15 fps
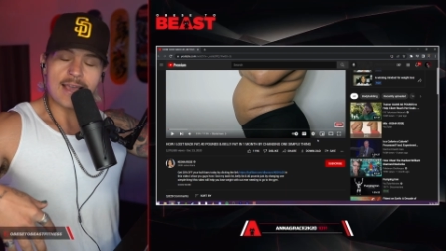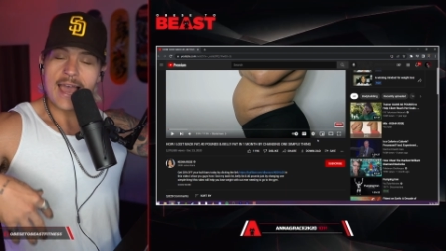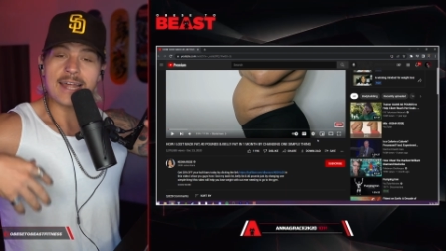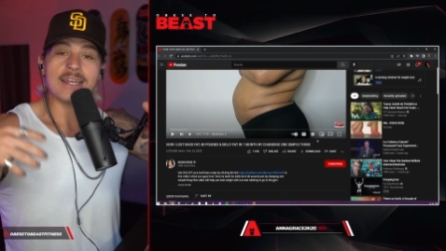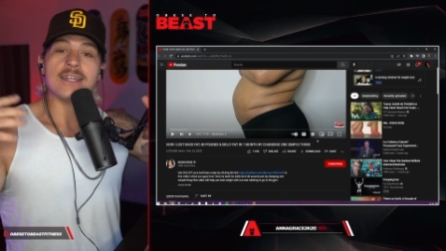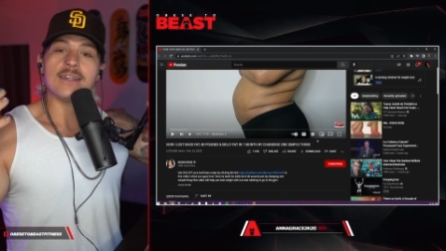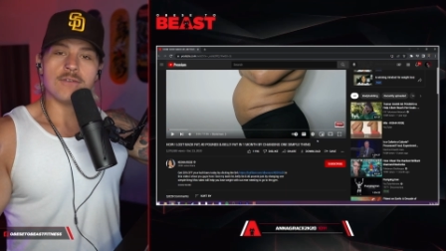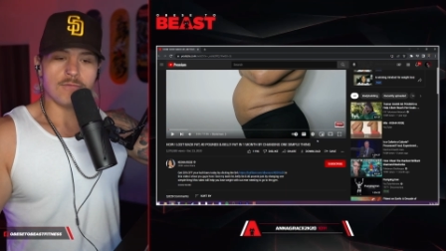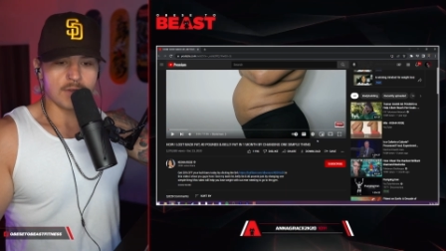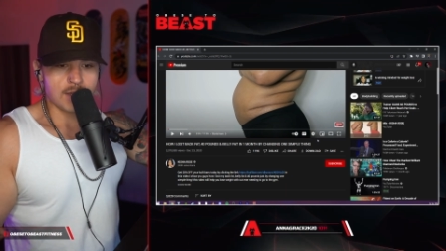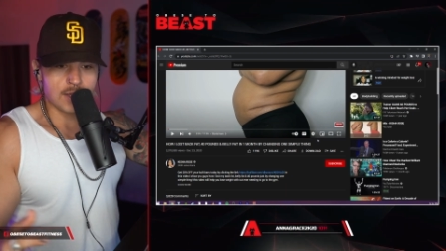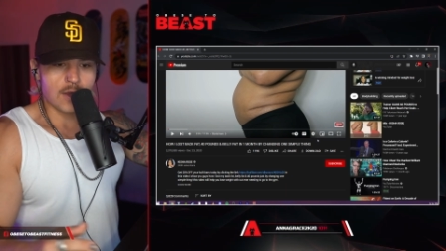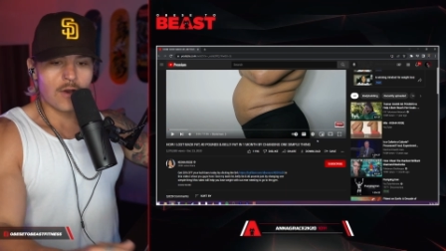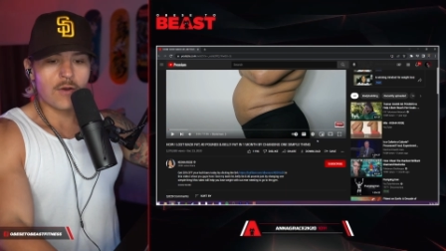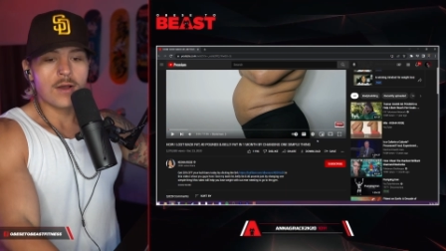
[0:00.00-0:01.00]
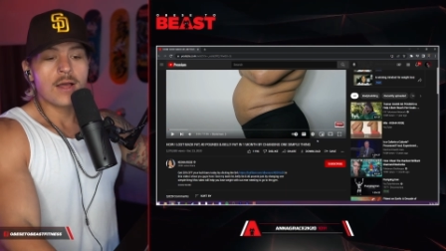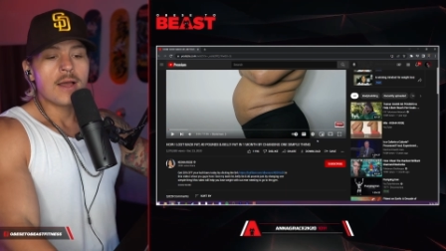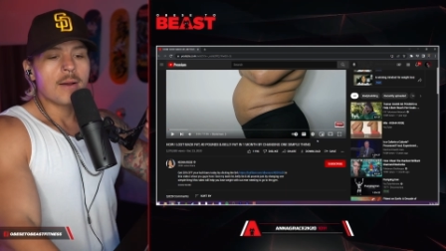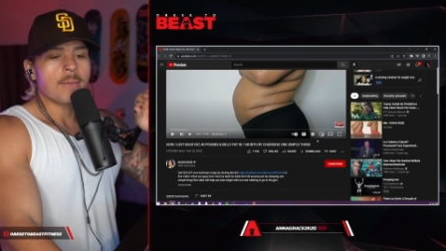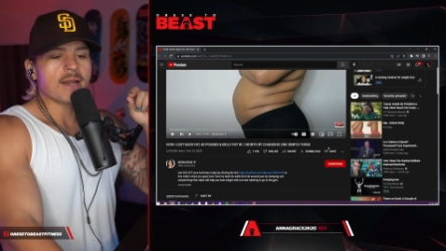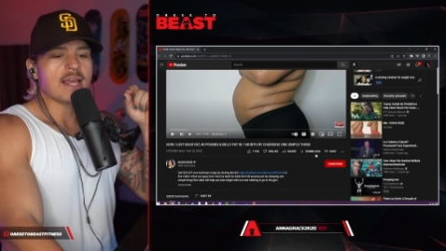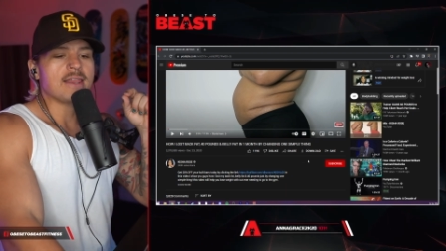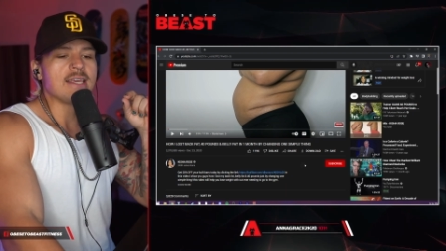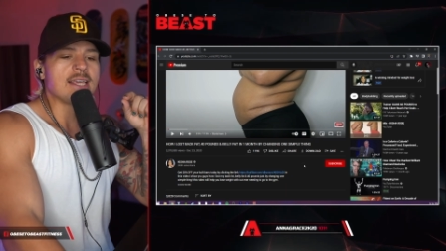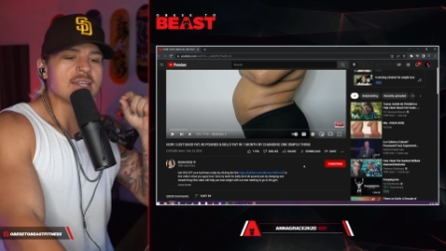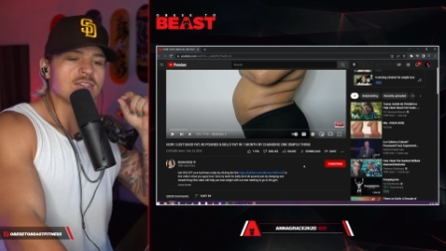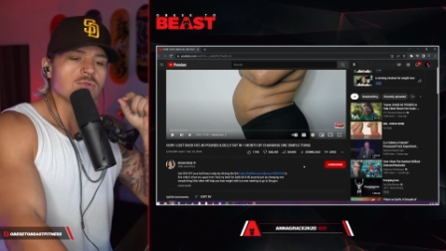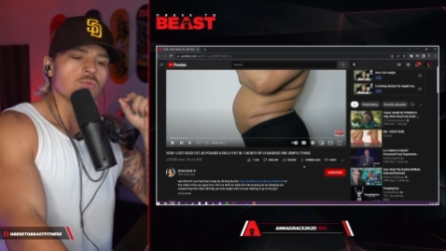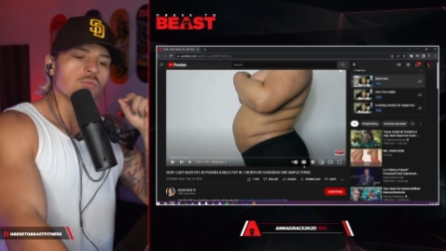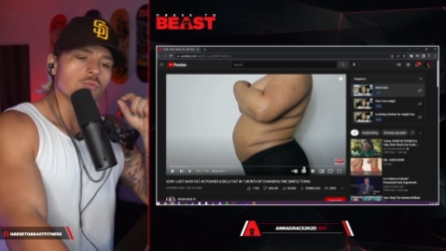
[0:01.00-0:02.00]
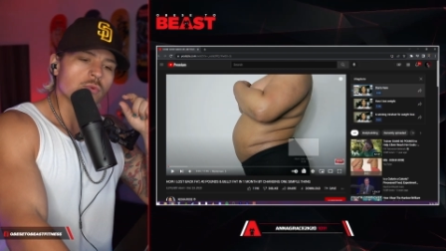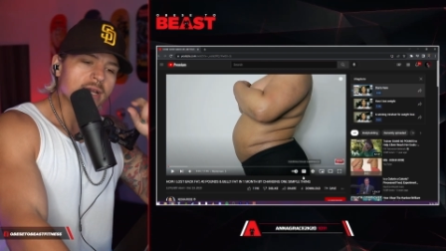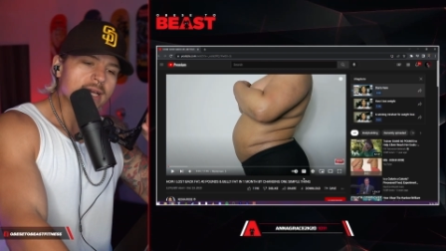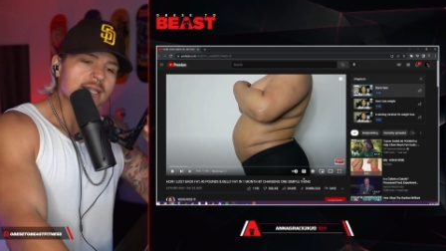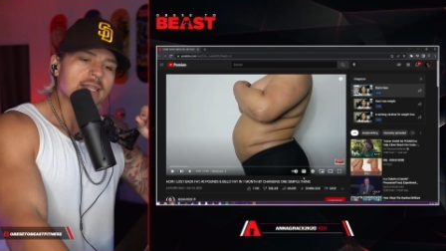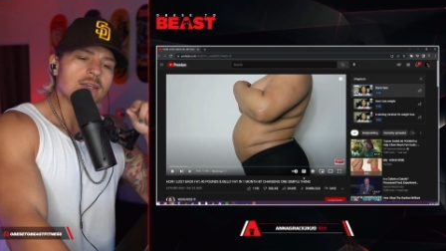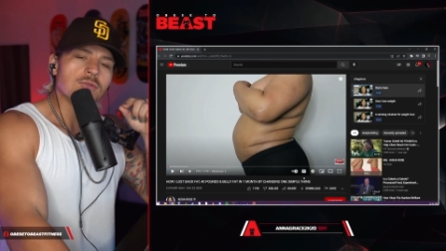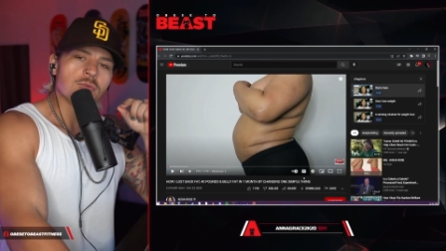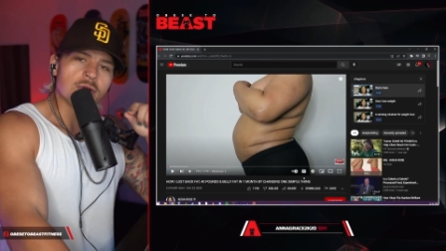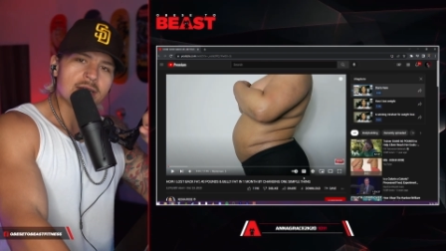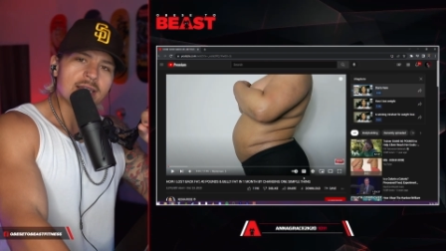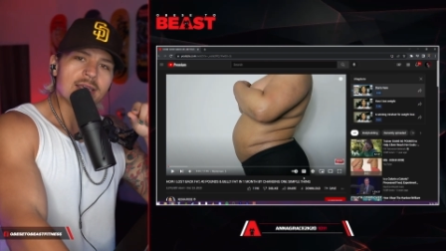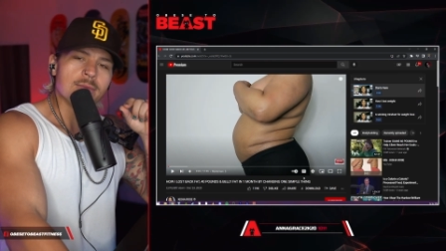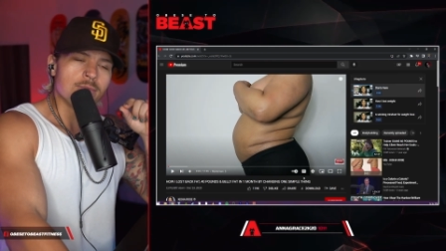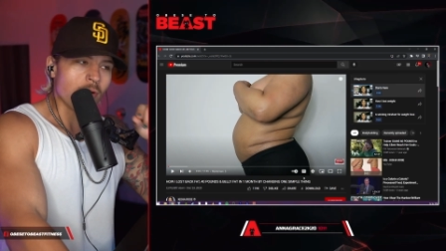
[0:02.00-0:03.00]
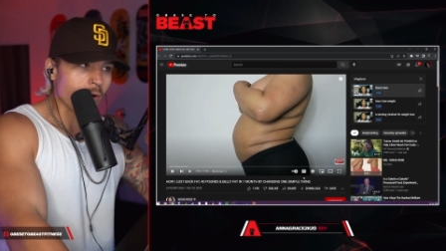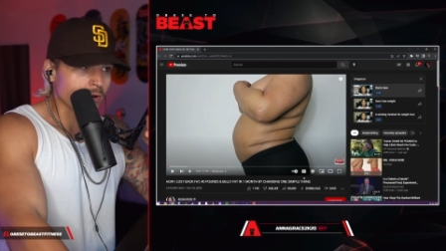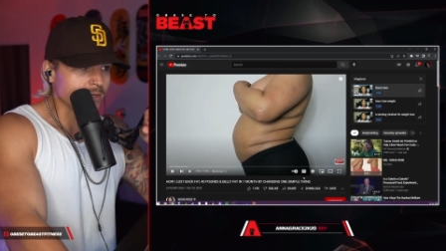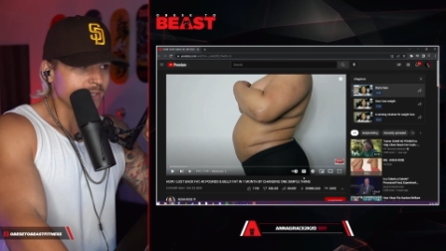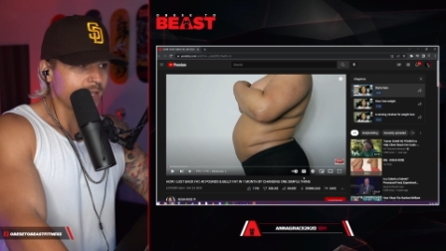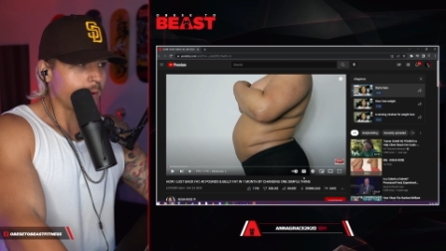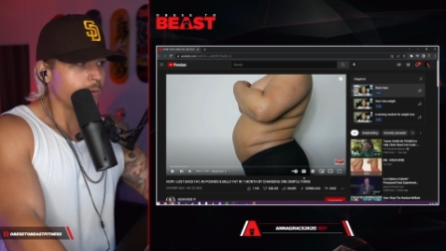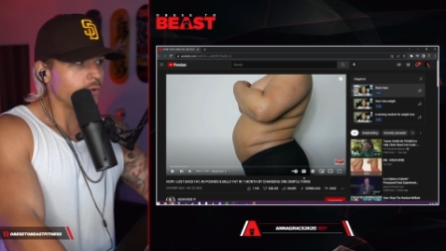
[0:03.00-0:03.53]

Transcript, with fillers: edited video, but I think it's really, really important that we